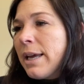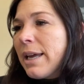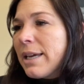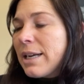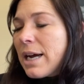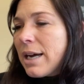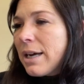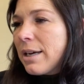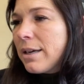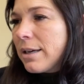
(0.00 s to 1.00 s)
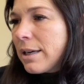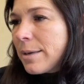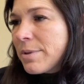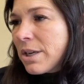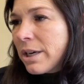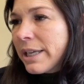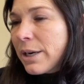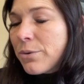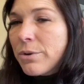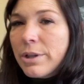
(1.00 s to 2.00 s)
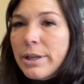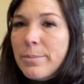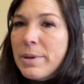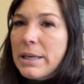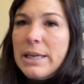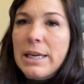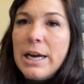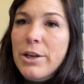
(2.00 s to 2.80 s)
And I'm starting to get really picky.